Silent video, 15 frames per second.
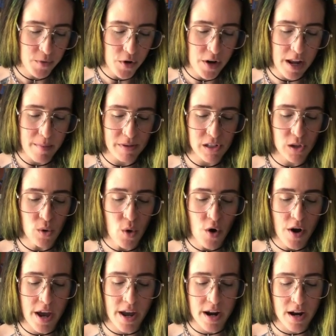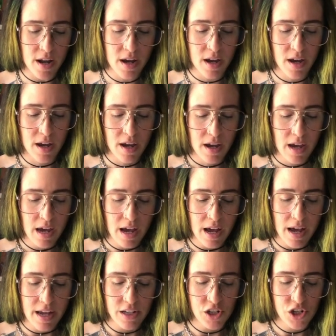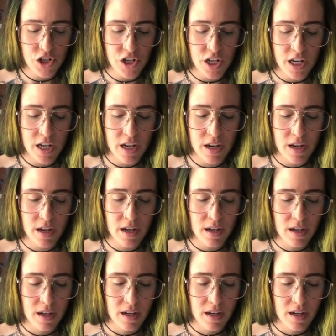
Her name is Lauren, and she